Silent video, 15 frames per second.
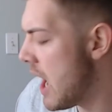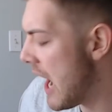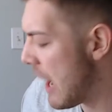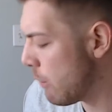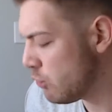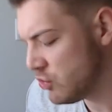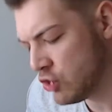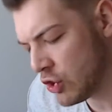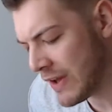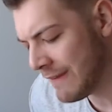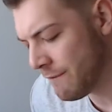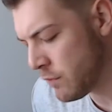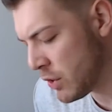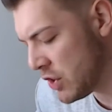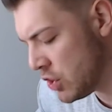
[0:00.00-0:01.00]
I was looking
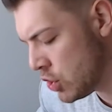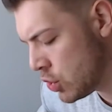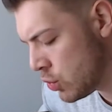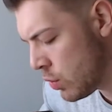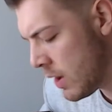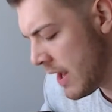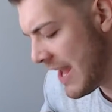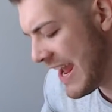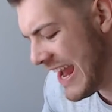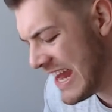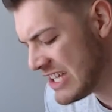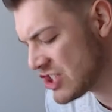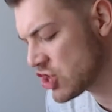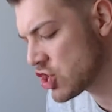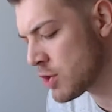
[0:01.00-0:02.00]
for a new
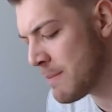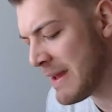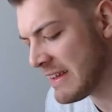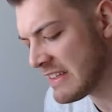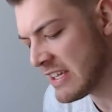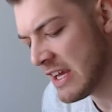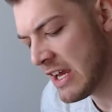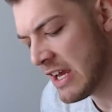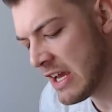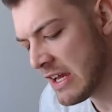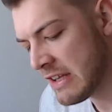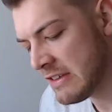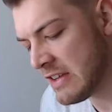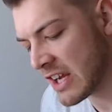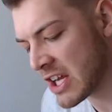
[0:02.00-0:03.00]
instrument
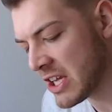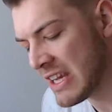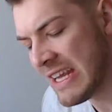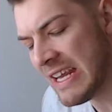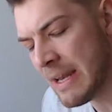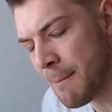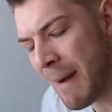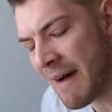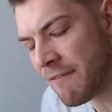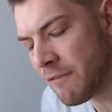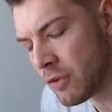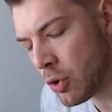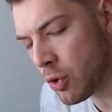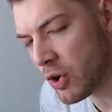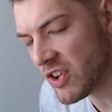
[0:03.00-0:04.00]
to clean my
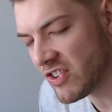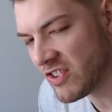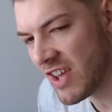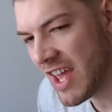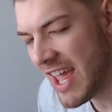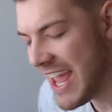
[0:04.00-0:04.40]
floors,